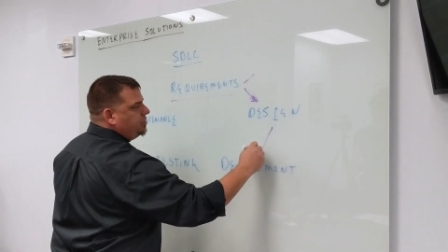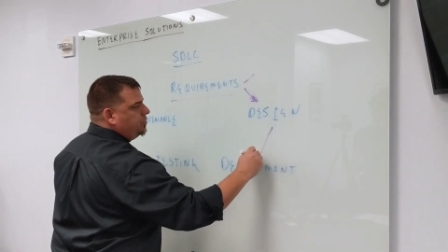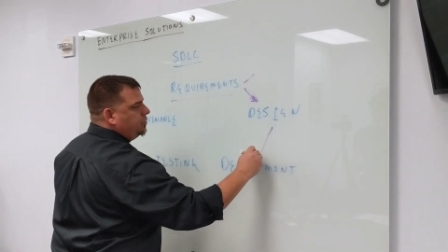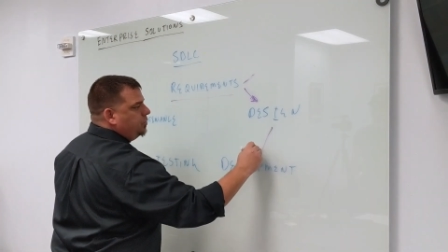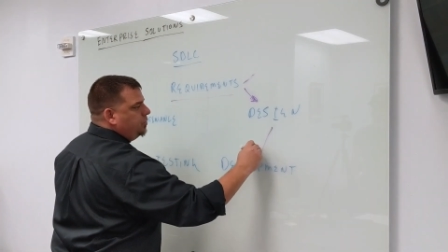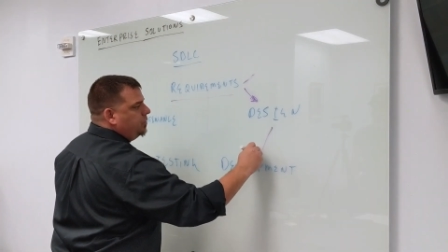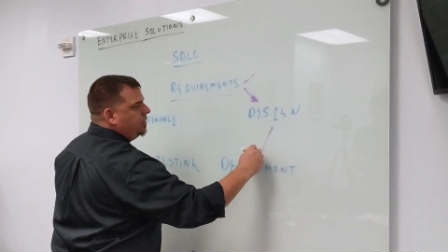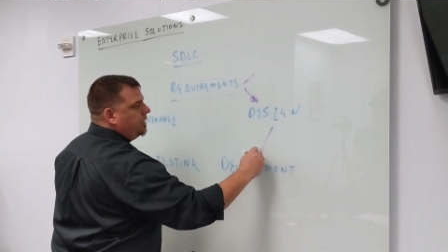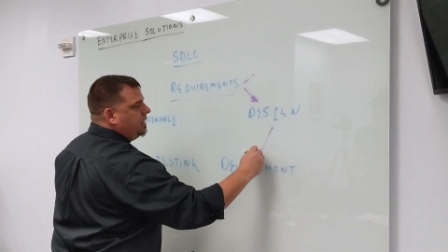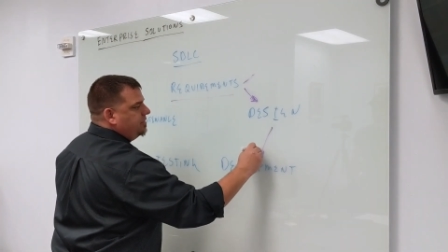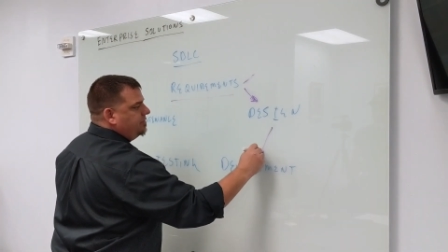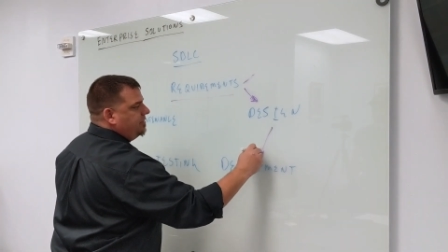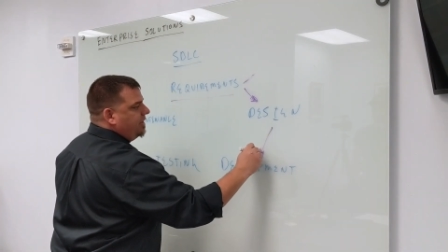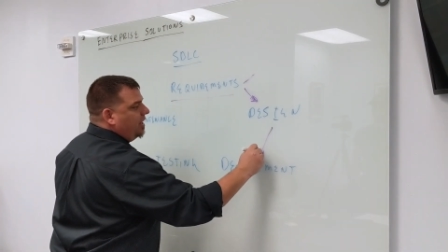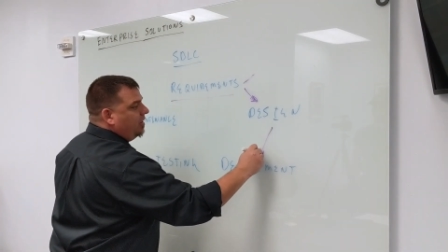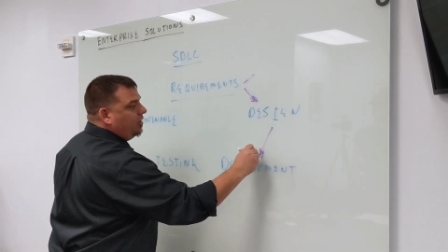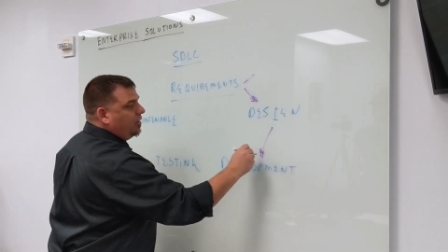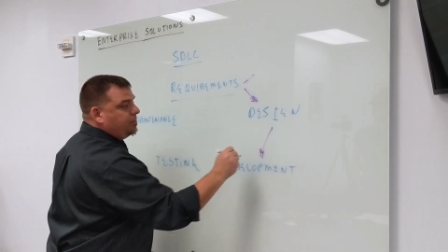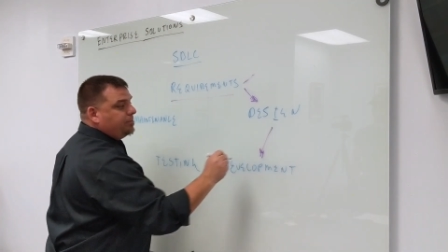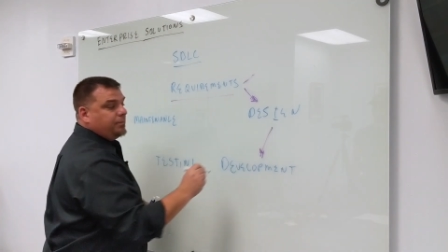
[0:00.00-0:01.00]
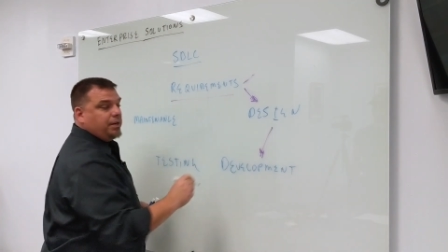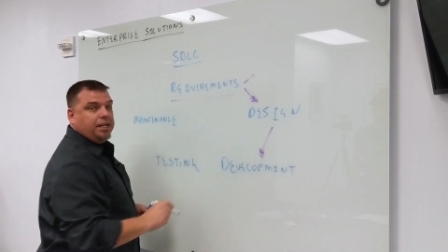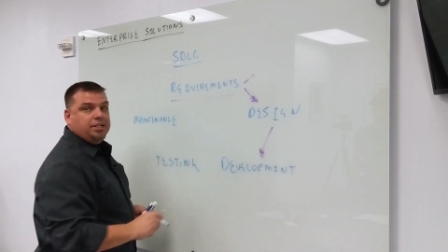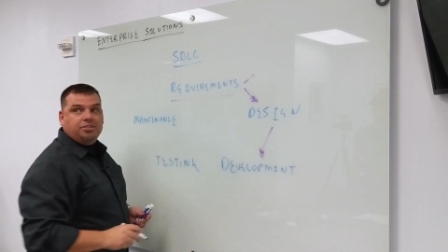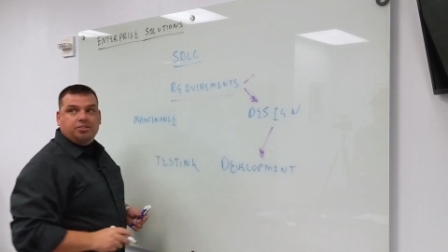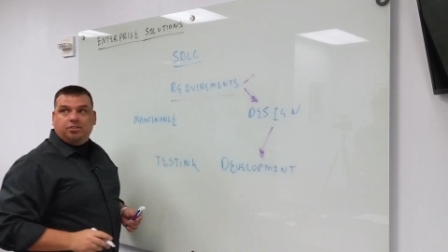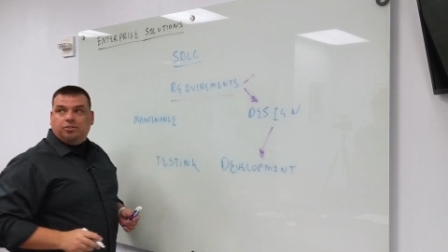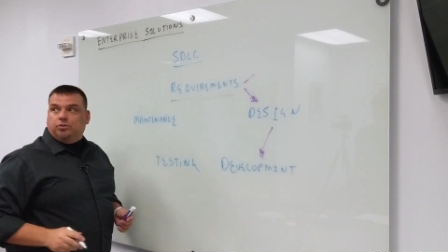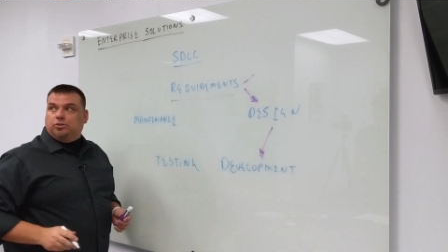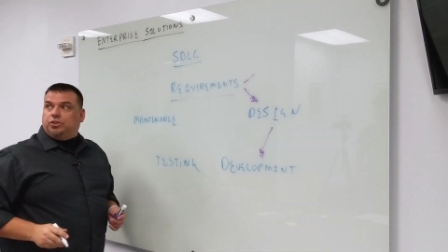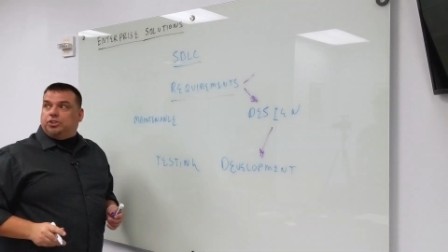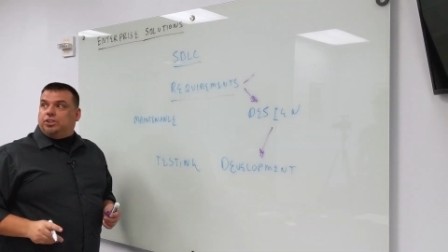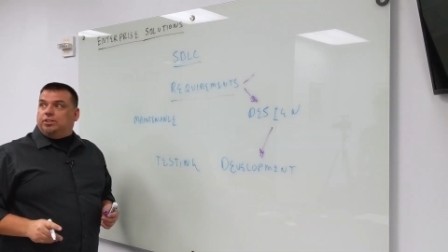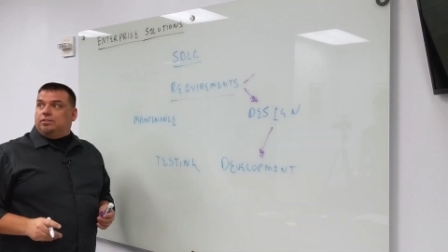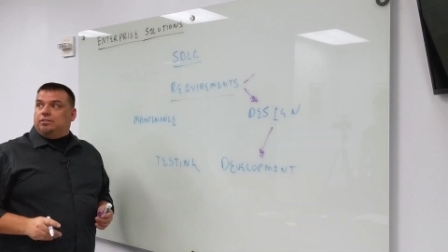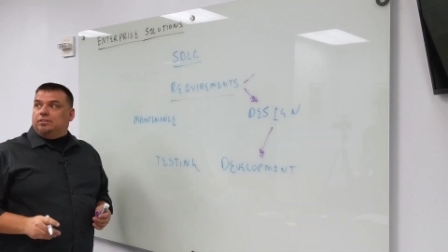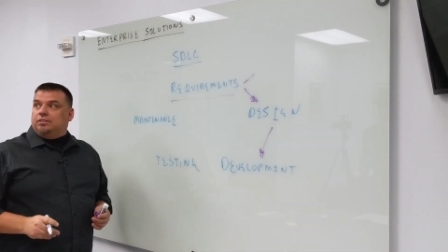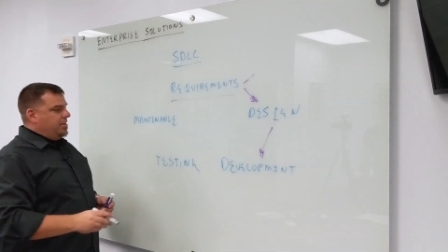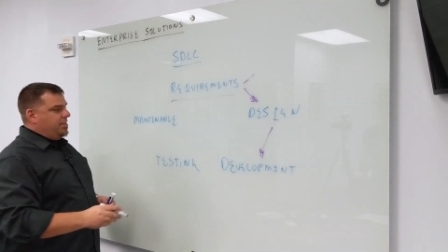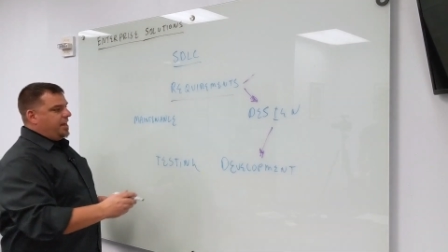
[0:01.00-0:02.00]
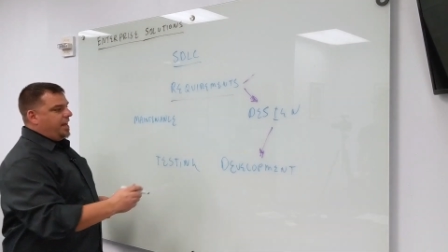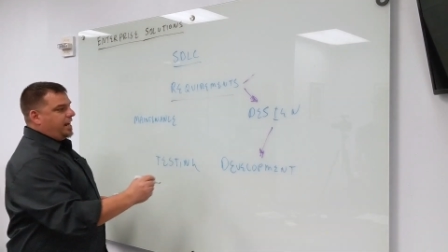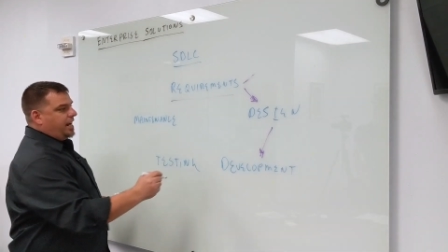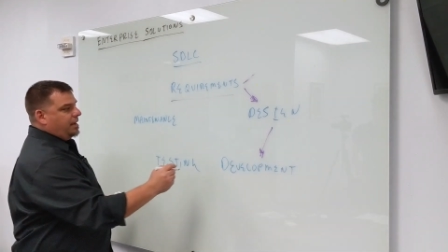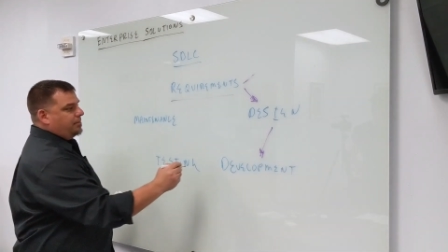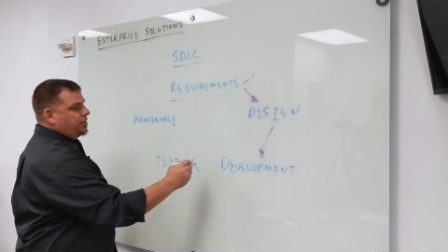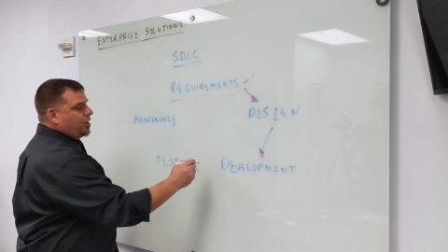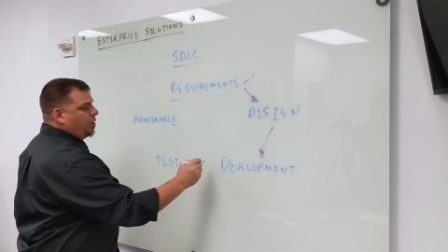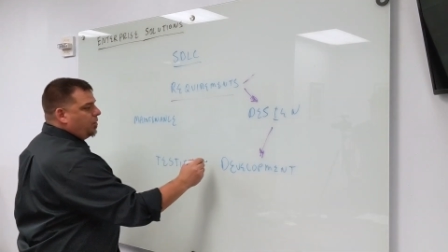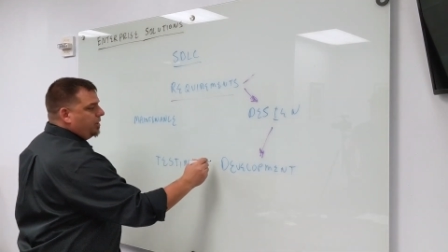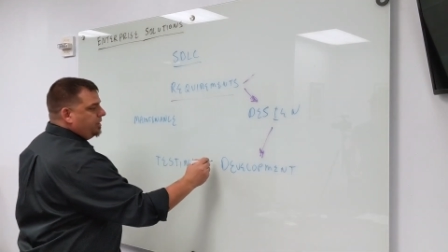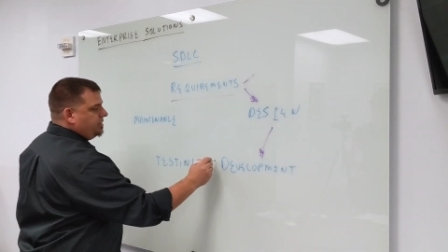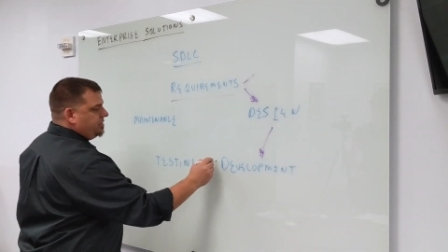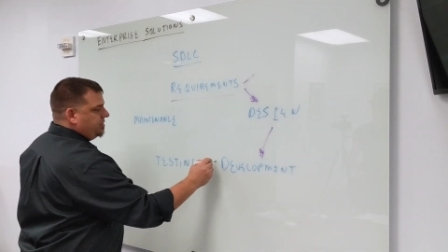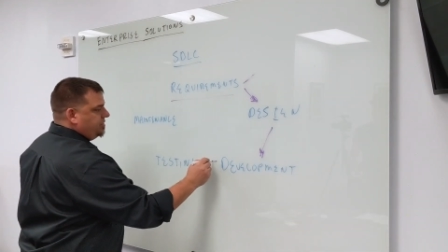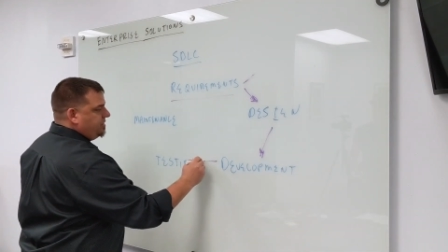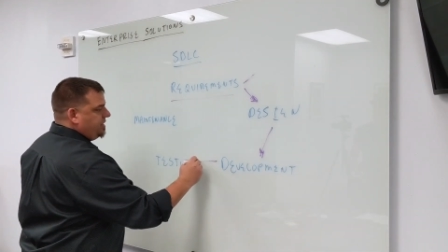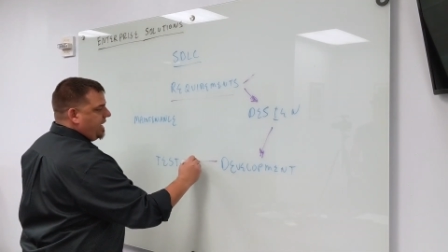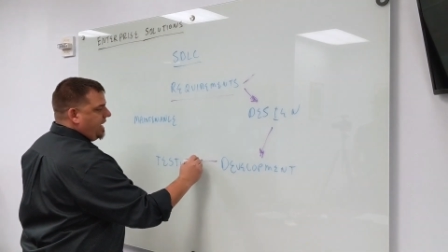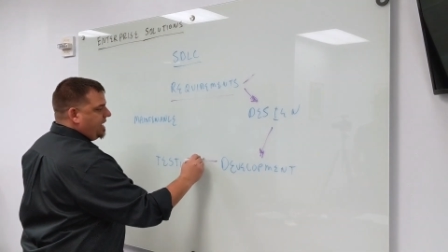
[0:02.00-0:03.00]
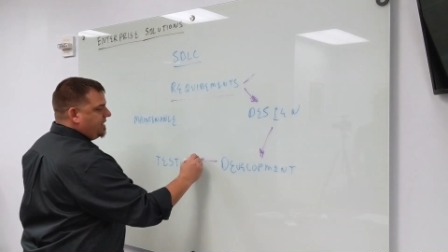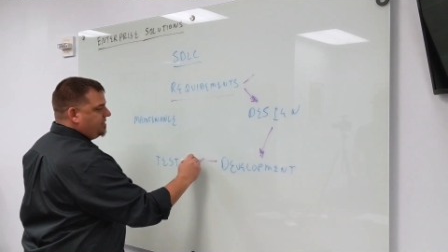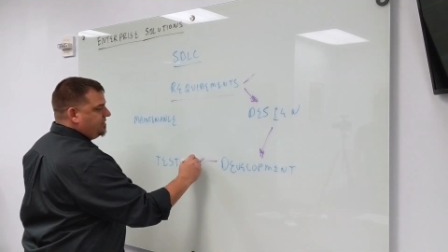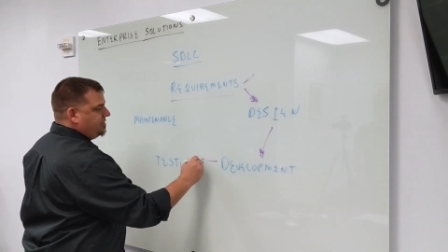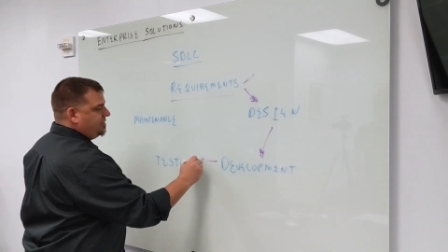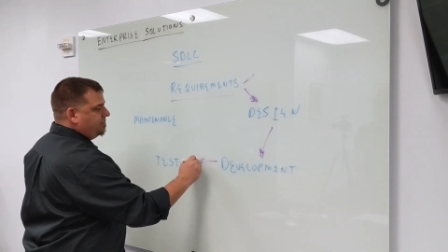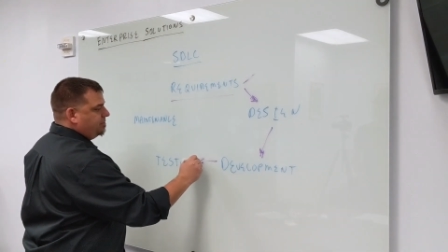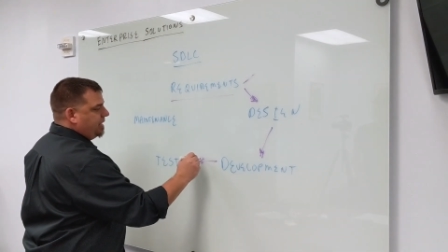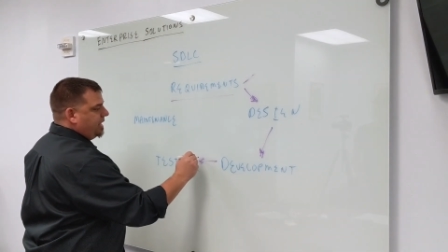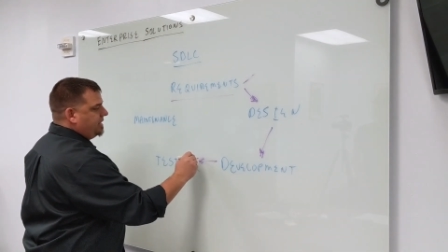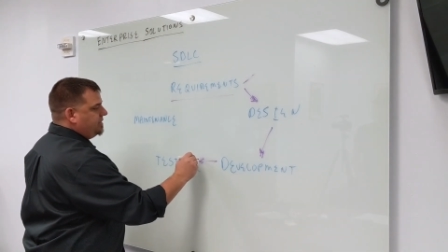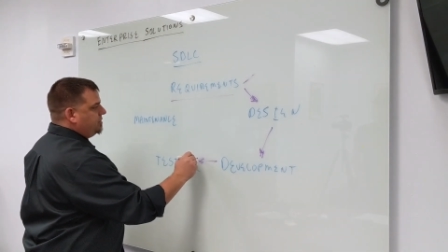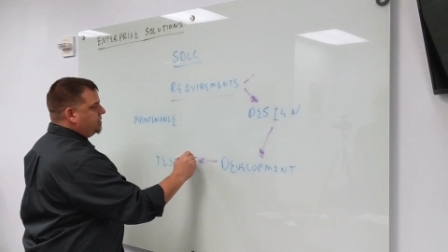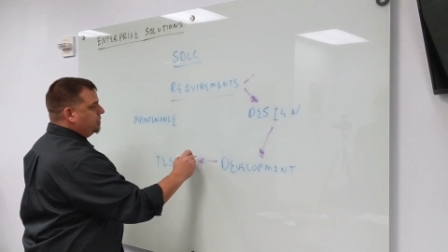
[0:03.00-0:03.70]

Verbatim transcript: to develop my solution. Then I'm going to test my